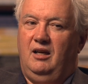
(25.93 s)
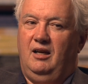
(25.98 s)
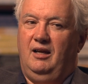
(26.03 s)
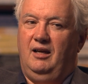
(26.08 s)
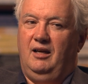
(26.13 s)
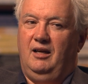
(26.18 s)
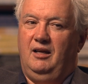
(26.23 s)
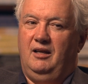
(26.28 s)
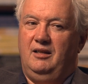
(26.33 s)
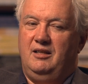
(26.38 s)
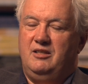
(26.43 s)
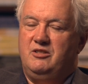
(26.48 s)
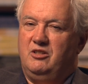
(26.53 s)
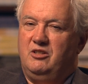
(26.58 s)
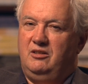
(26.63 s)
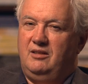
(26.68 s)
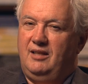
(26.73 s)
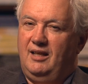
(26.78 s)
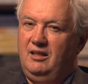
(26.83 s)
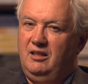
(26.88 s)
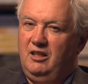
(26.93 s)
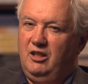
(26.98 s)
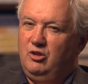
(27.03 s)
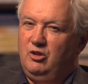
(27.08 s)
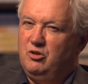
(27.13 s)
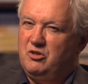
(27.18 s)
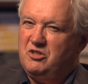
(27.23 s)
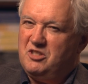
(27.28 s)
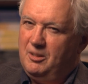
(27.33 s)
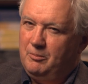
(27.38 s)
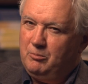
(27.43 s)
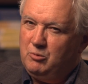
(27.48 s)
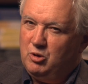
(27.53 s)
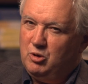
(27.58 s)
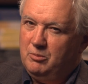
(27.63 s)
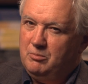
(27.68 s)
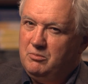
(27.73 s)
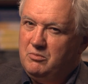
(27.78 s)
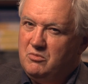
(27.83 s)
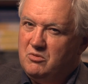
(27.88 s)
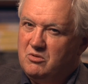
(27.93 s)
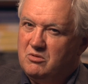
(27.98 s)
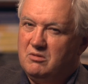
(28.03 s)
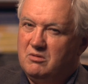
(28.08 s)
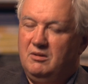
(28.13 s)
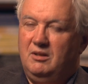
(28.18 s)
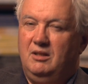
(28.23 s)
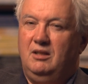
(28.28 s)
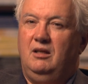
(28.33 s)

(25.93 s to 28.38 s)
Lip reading: attending to symptoms